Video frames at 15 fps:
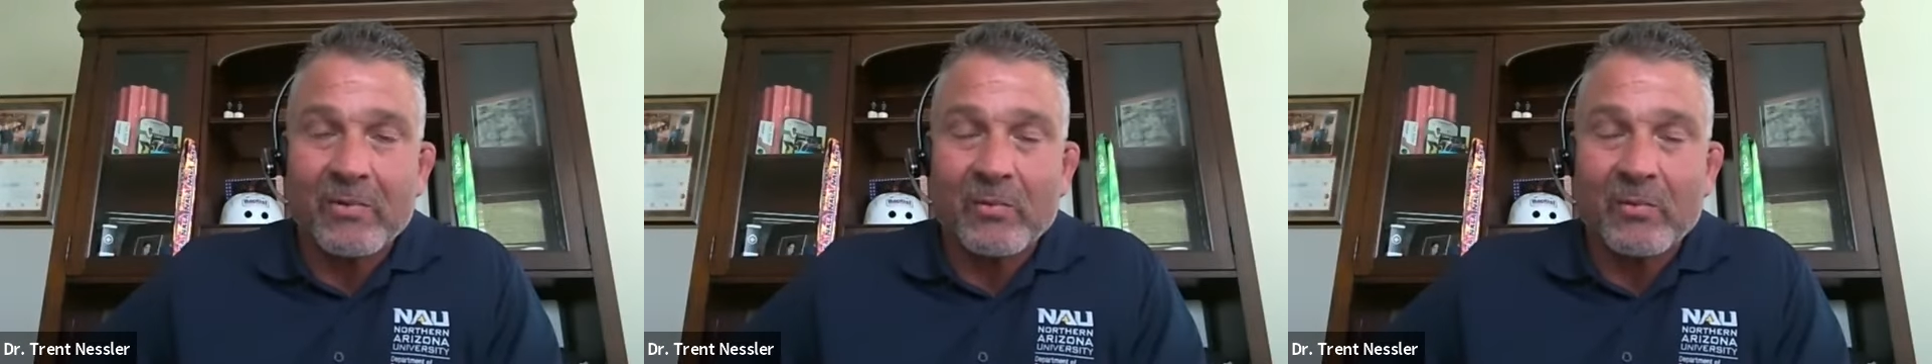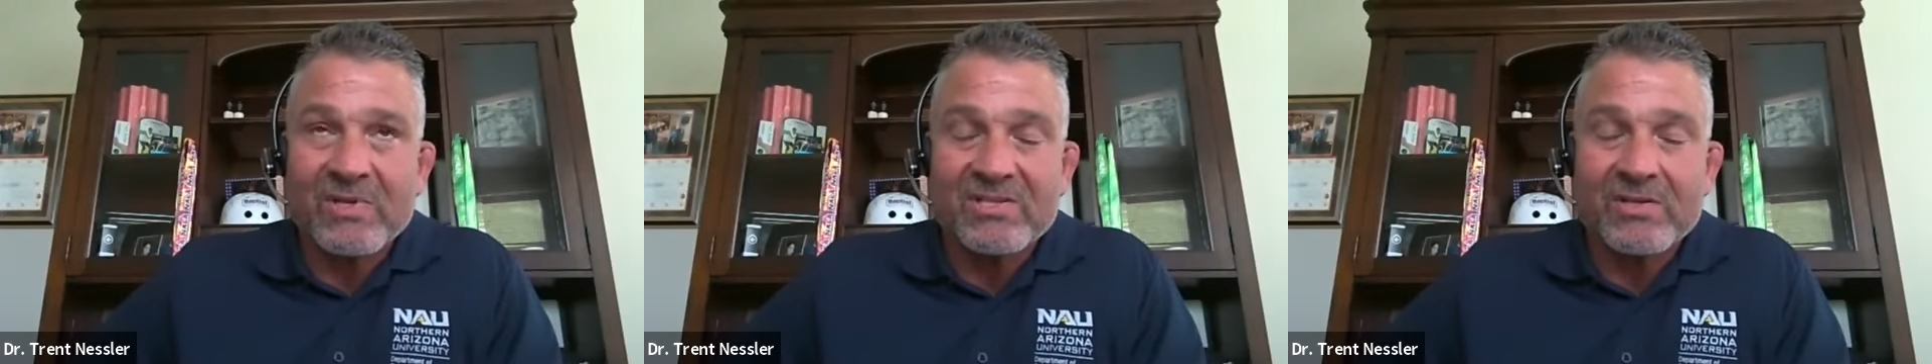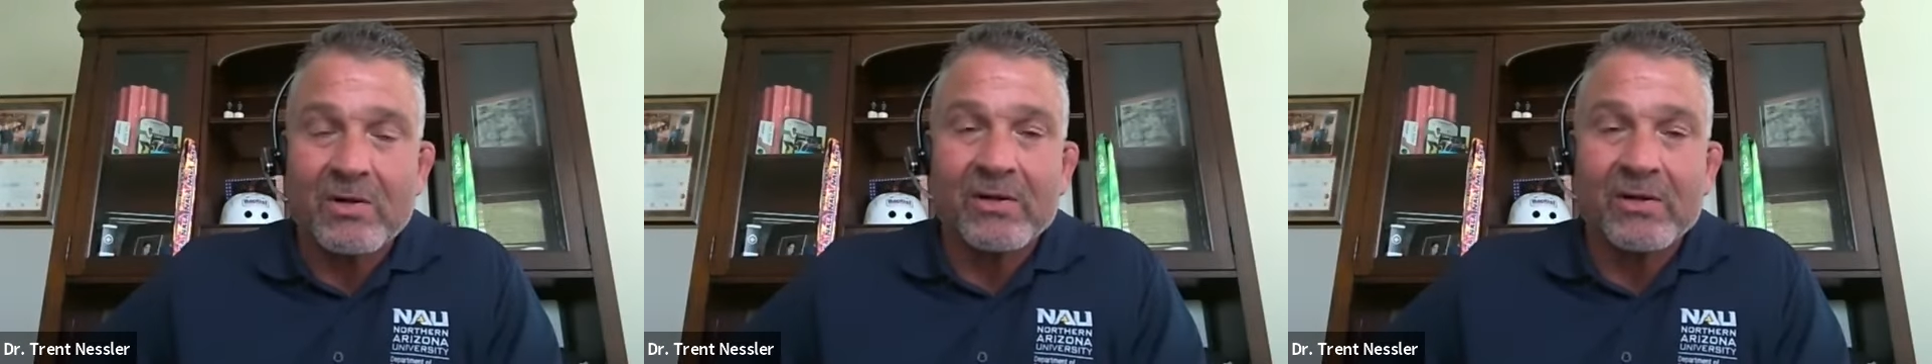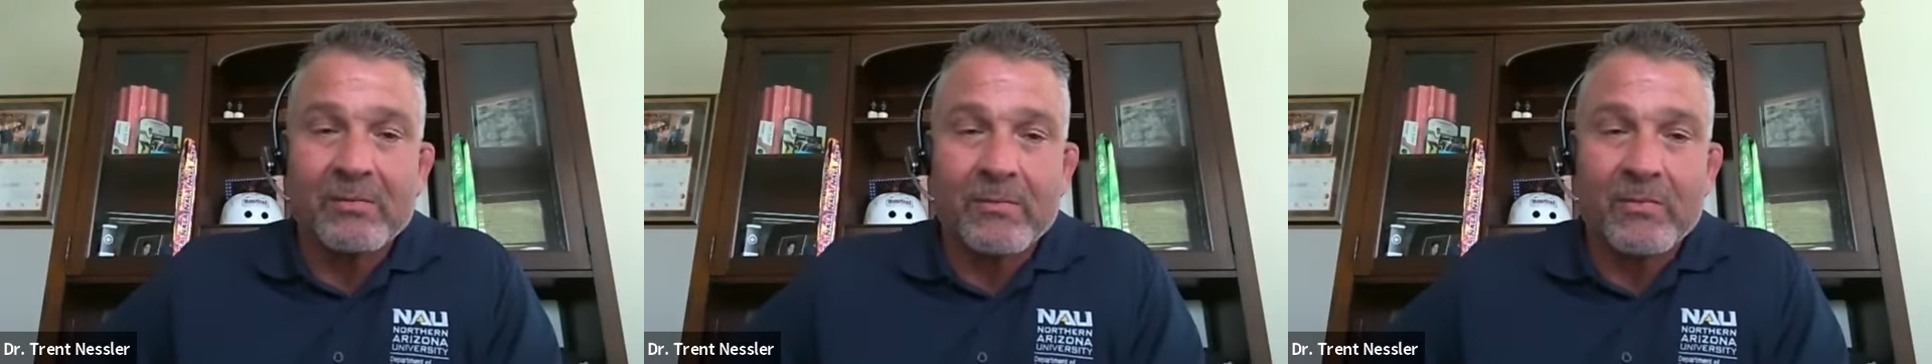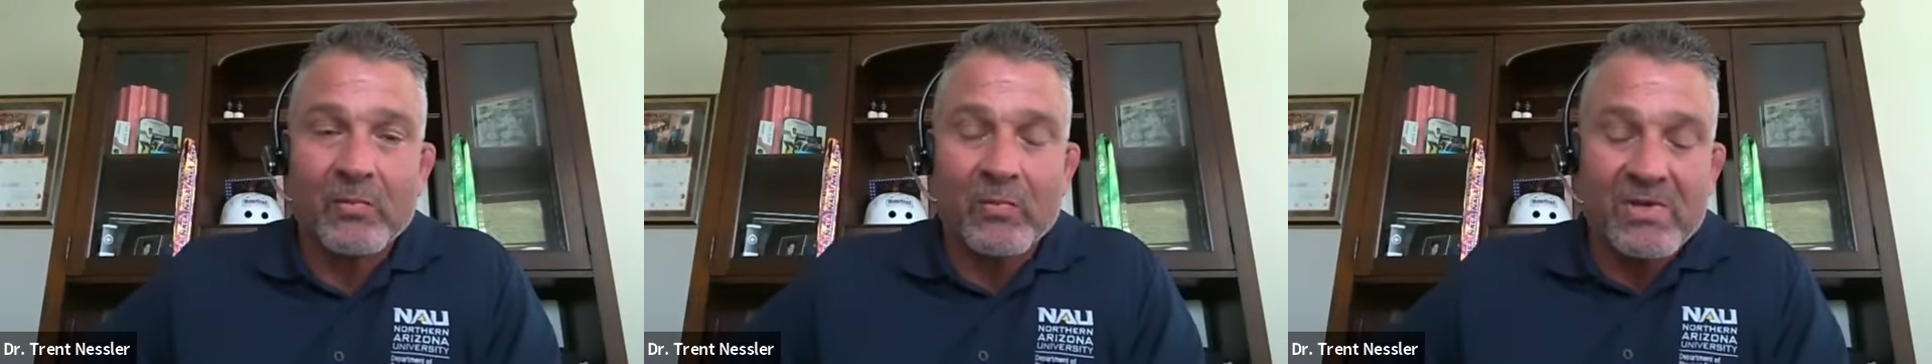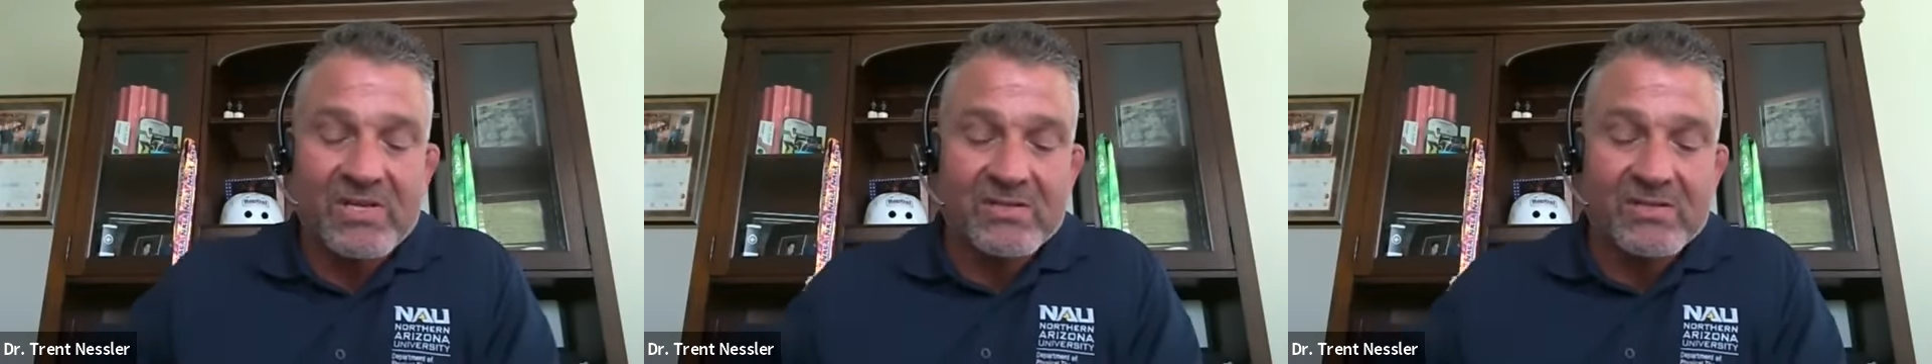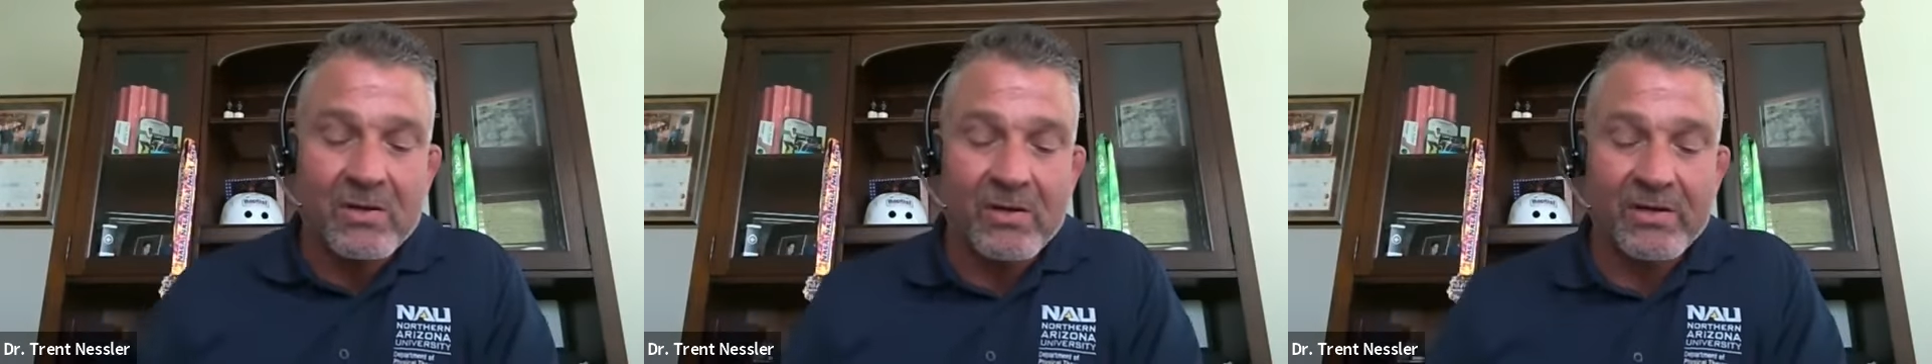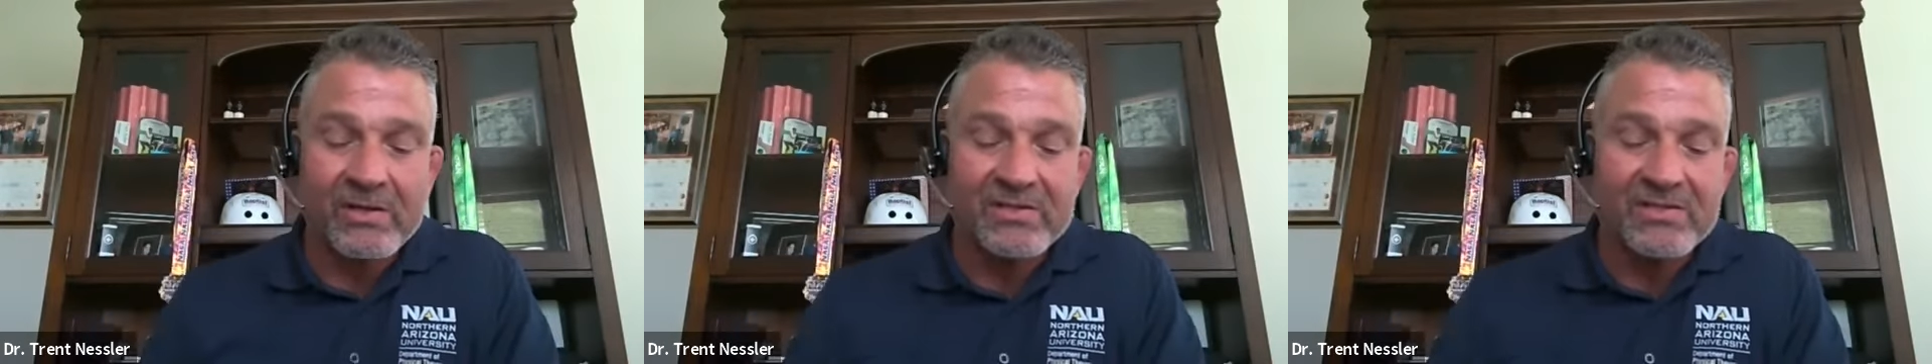we started we
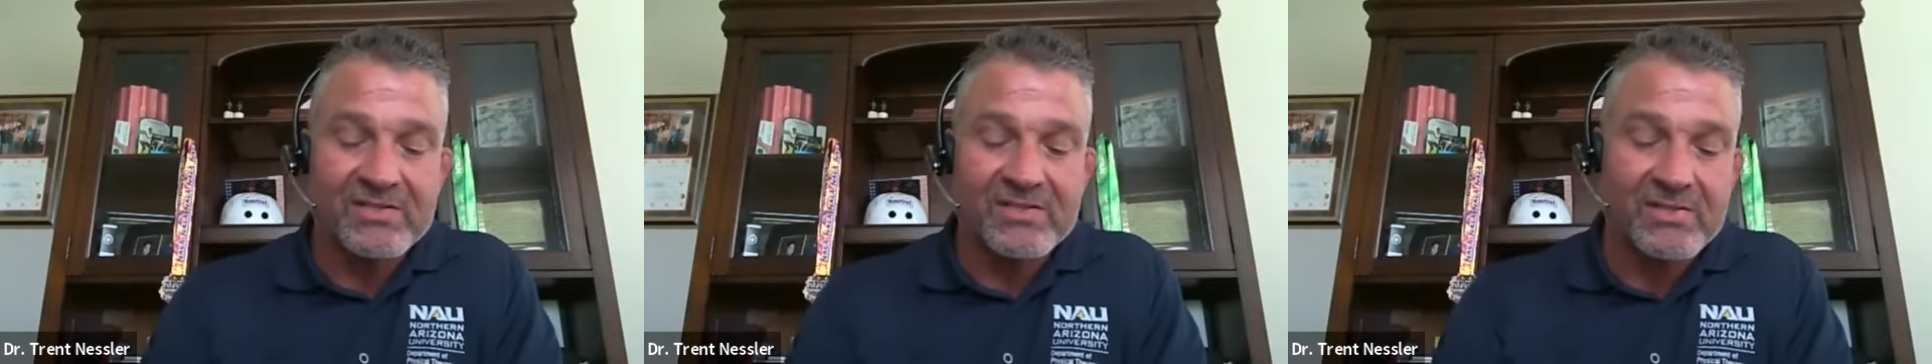started